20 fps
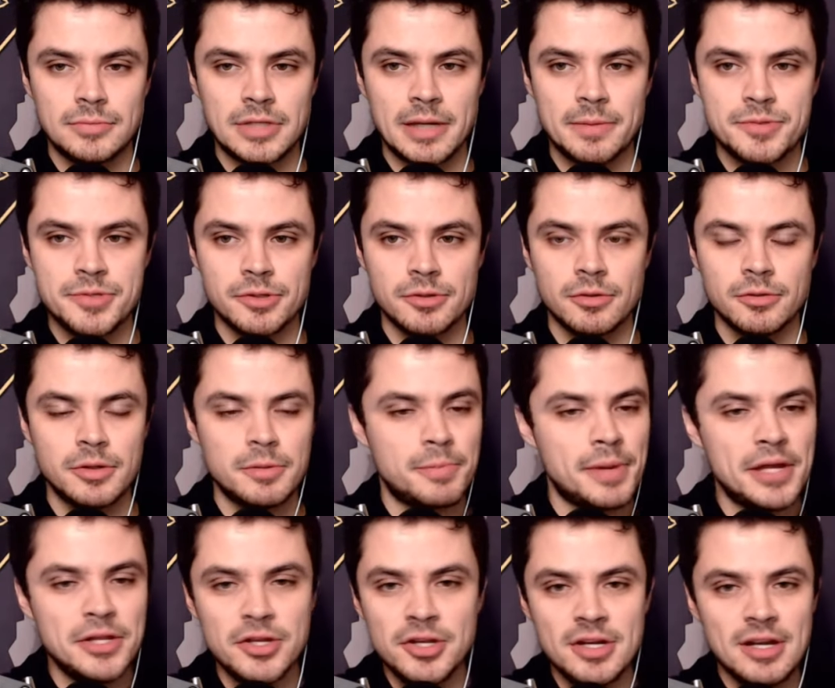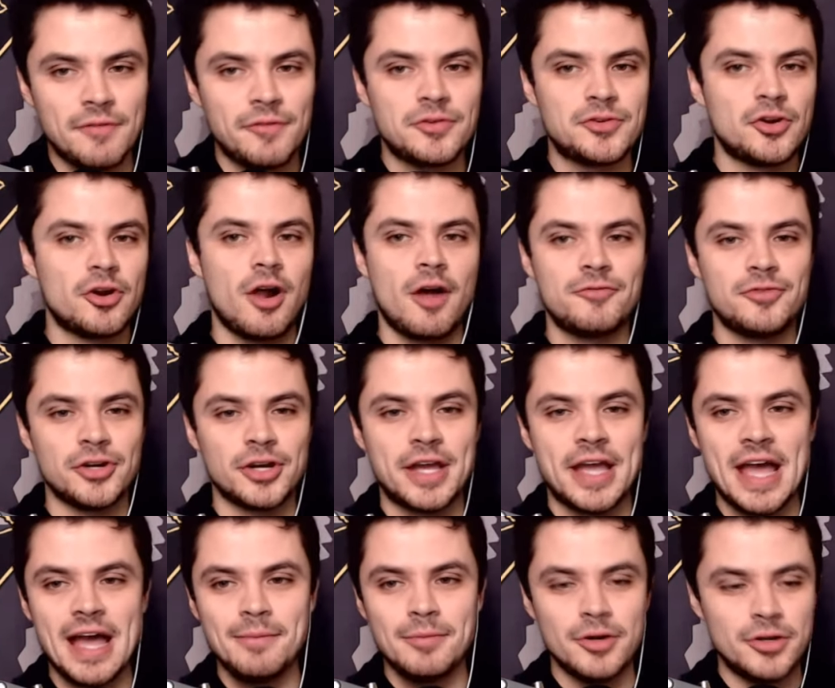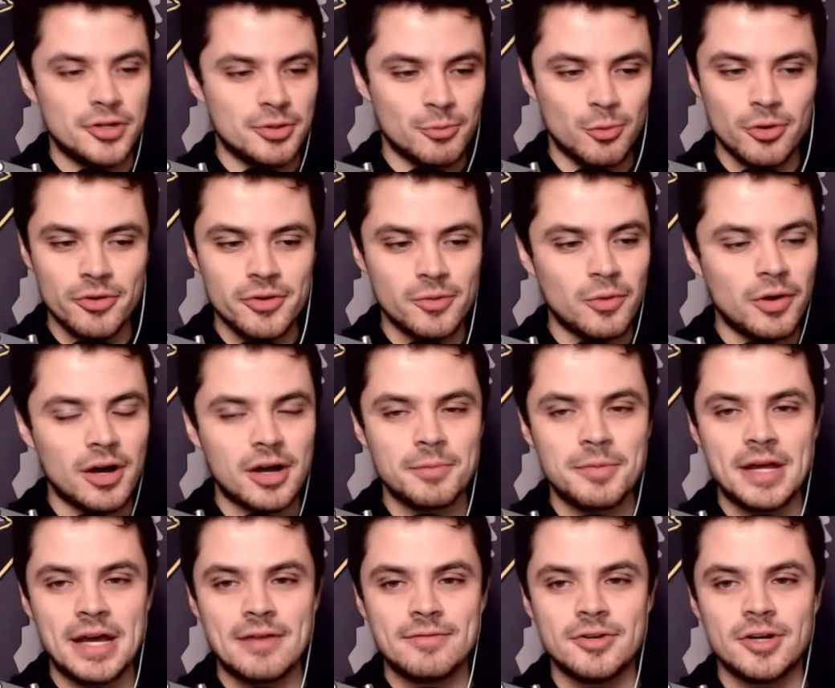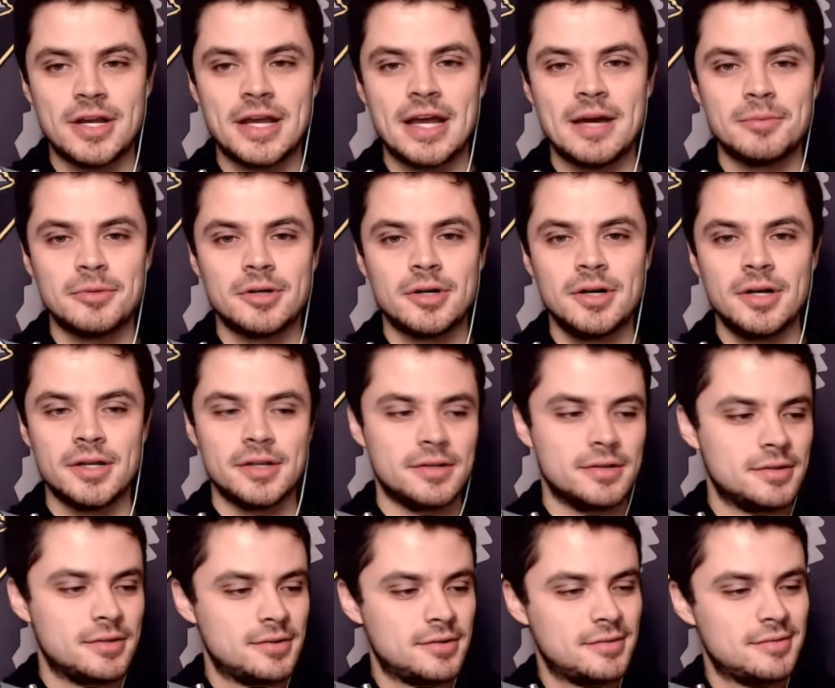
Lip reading: Absolutely. Ben, you didn't have to turn off your camera. You're more than welcome to have your camera on.